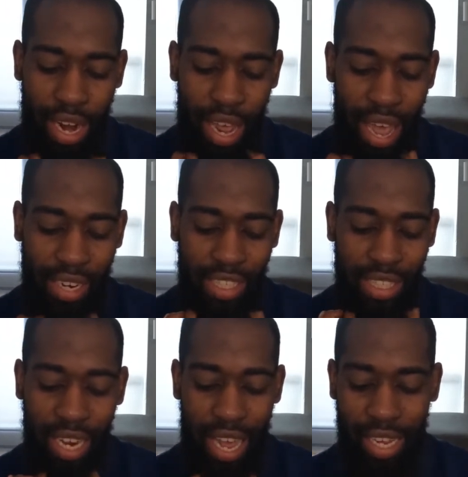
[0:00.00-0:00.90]
And I
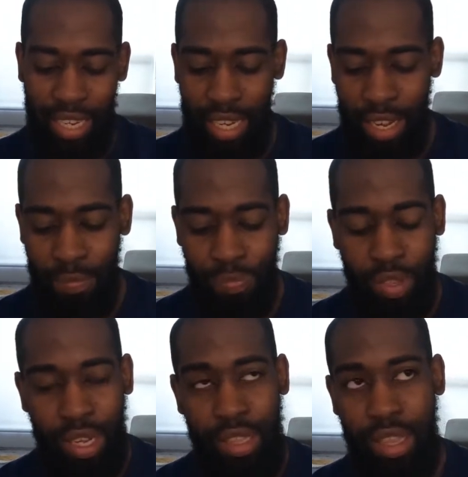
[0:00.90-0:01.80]
just like
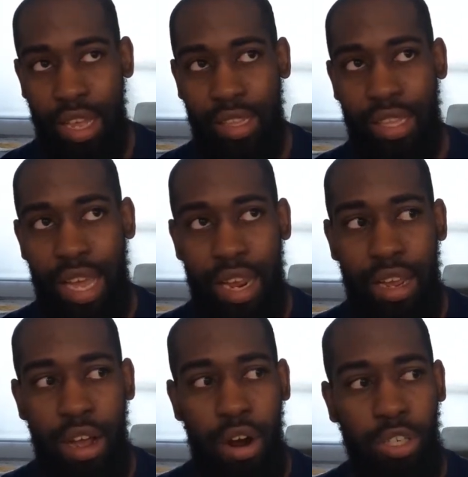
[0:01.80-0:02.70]
that
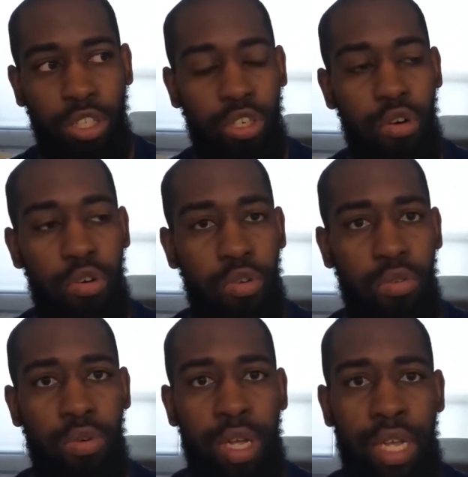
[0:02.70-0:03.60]
they
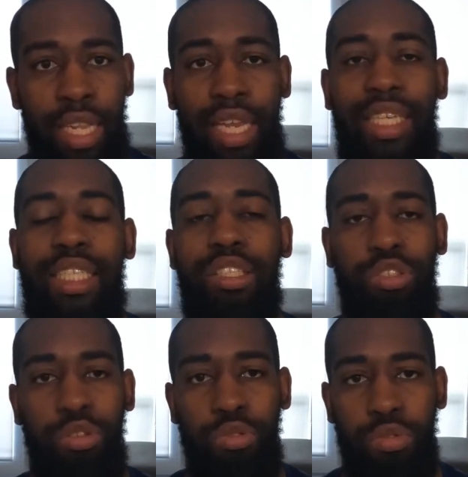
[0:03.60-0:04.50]
listen
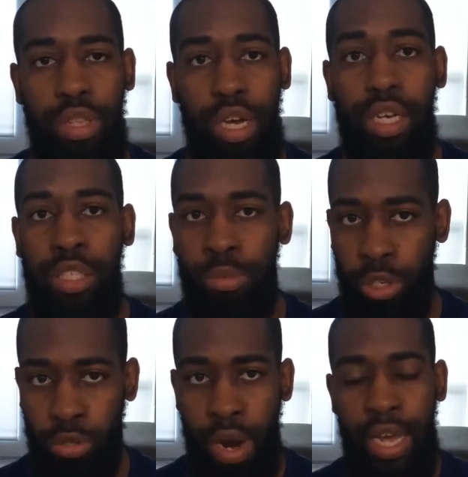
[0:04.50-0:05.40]
to the
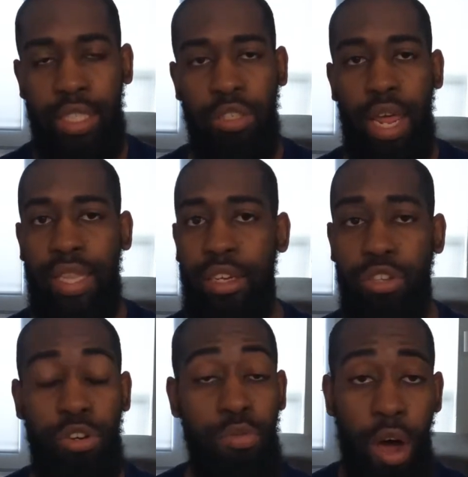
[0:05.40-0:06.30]
customers, right? So like there's
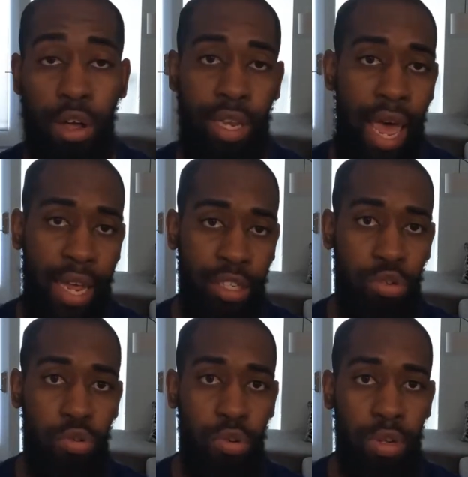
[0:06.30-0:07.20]
a new online
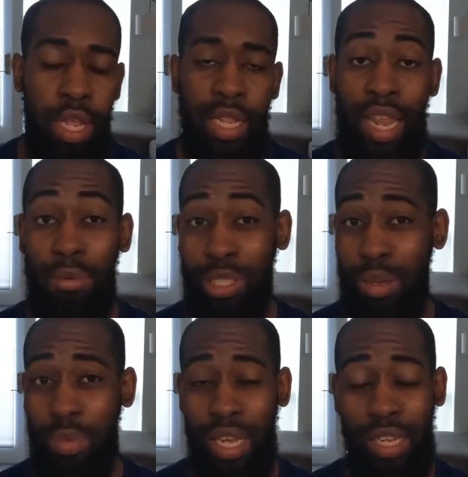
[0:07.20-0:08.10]
tool. That was
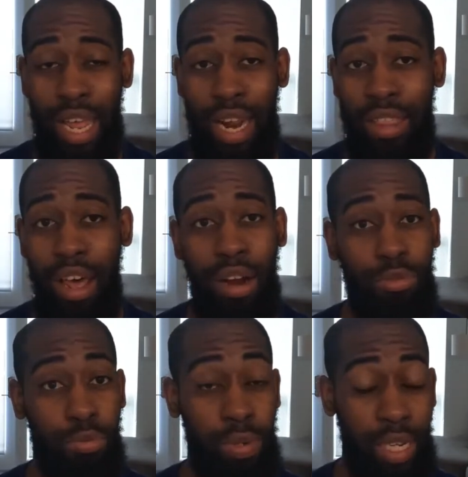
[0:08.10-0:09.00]
something that I thought I
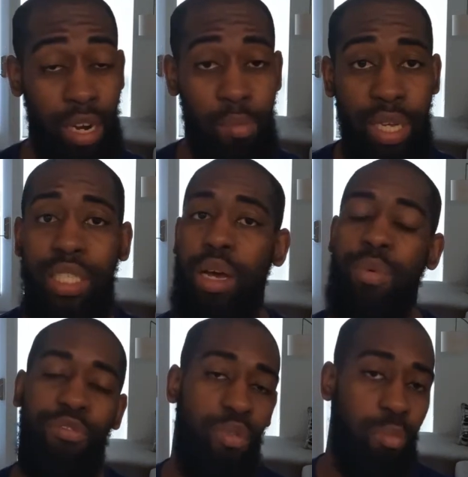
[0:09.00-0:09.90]
was really gonna miss
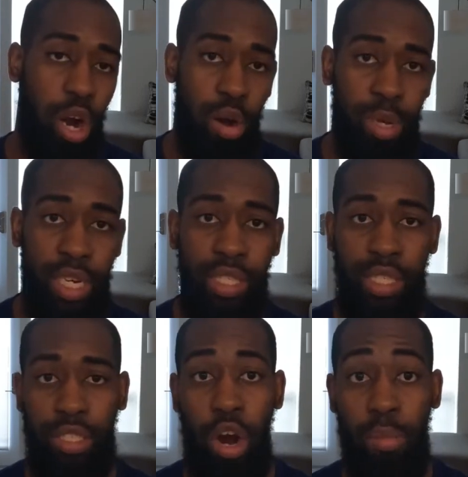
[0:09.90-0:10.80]
coming from Garmin,
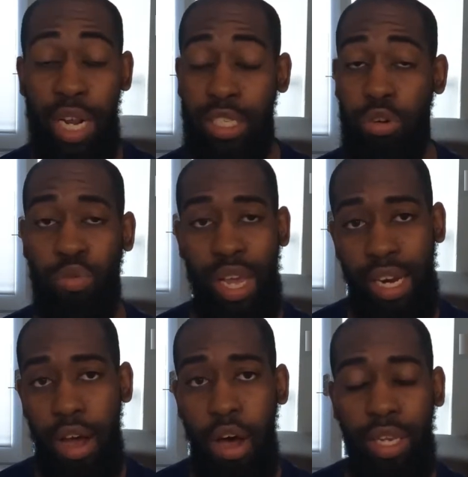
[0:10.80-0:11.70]
since Garmin has a
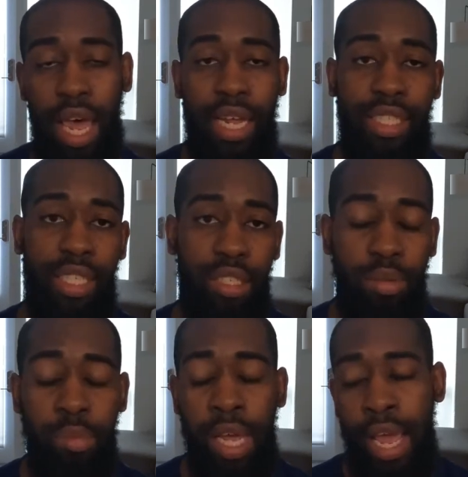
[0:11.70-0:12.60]
great online system.